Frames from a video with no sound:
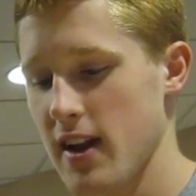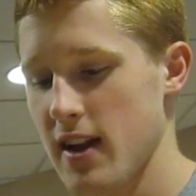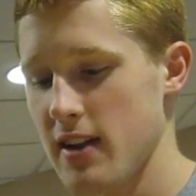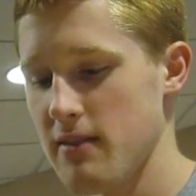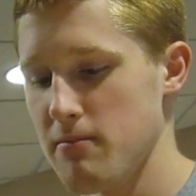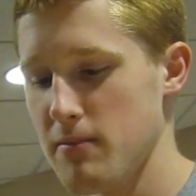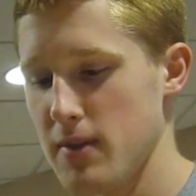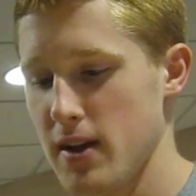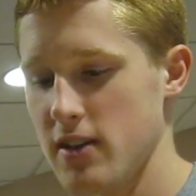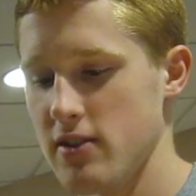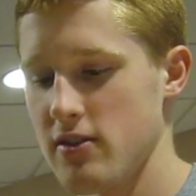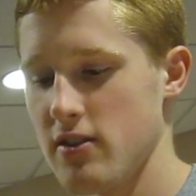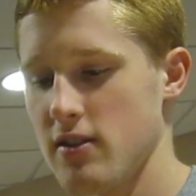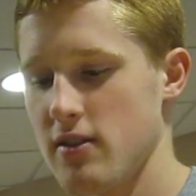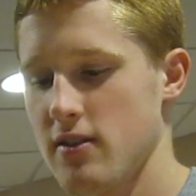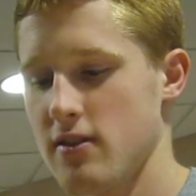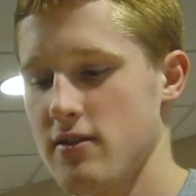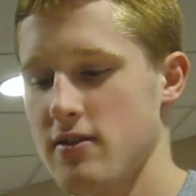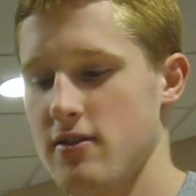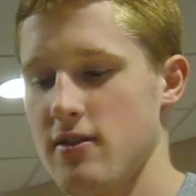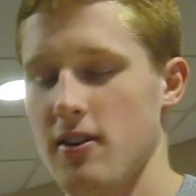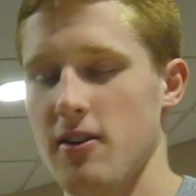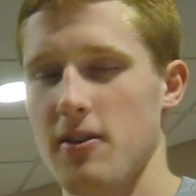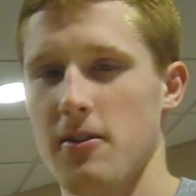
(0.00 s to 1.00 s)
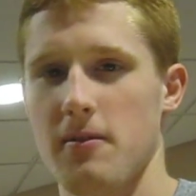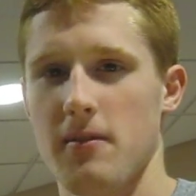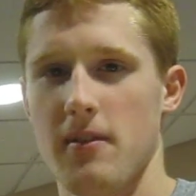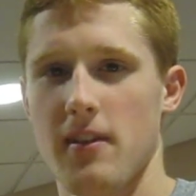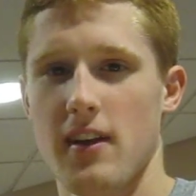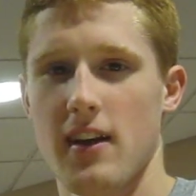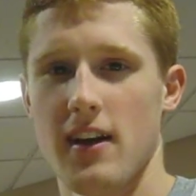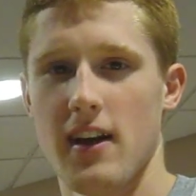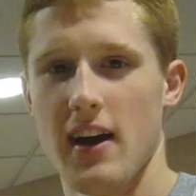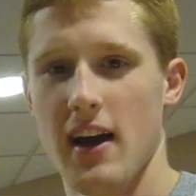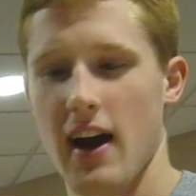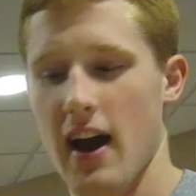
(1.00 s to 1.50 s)
ed major, so
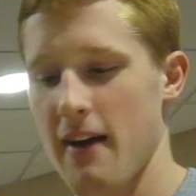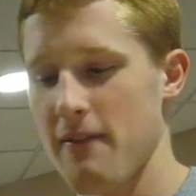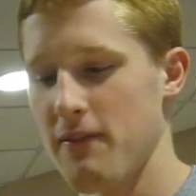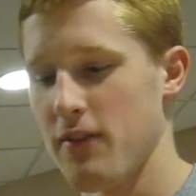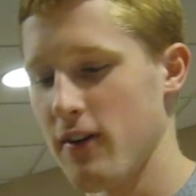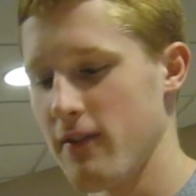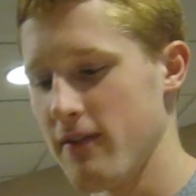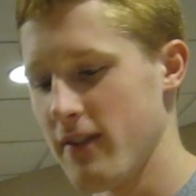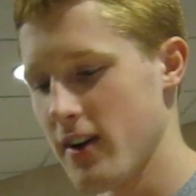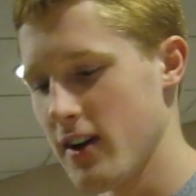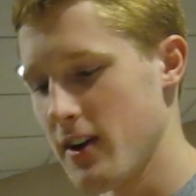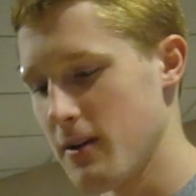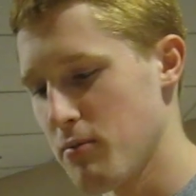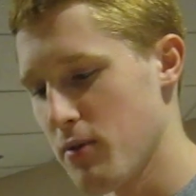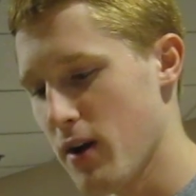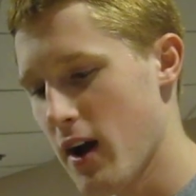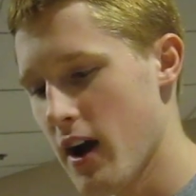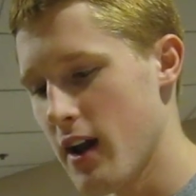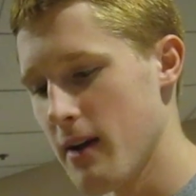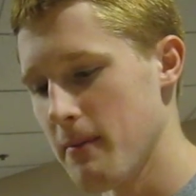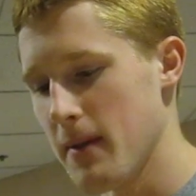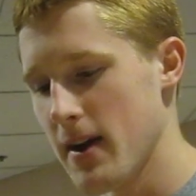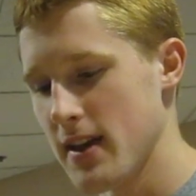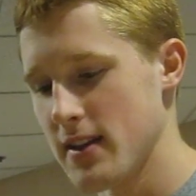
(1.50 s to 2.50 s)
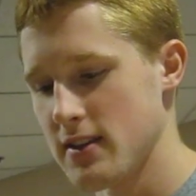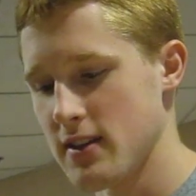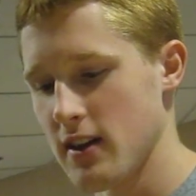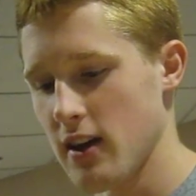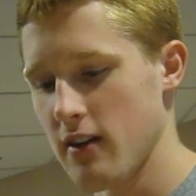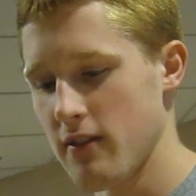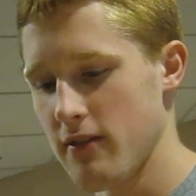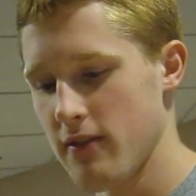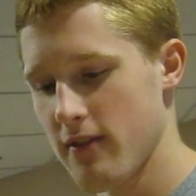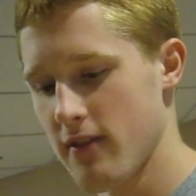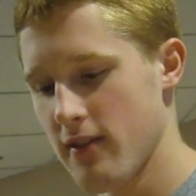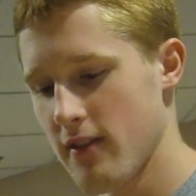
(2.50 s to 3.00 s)
I felt very proud of
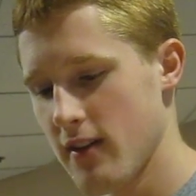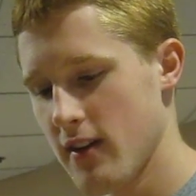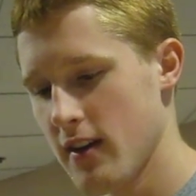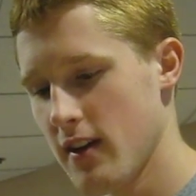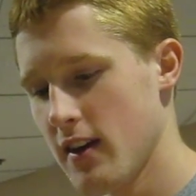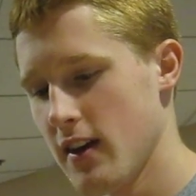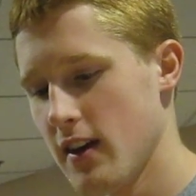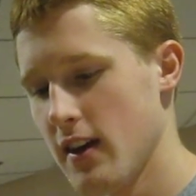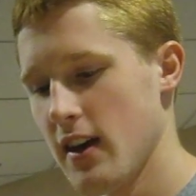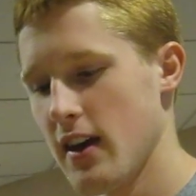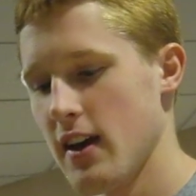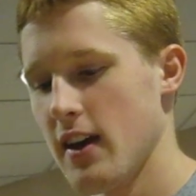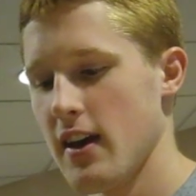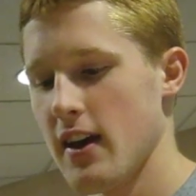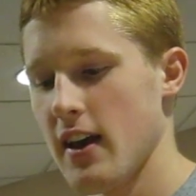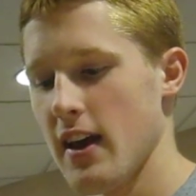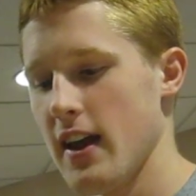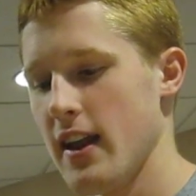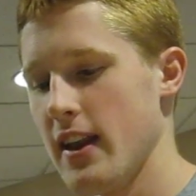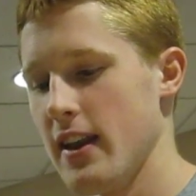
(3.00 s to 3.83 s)
myself.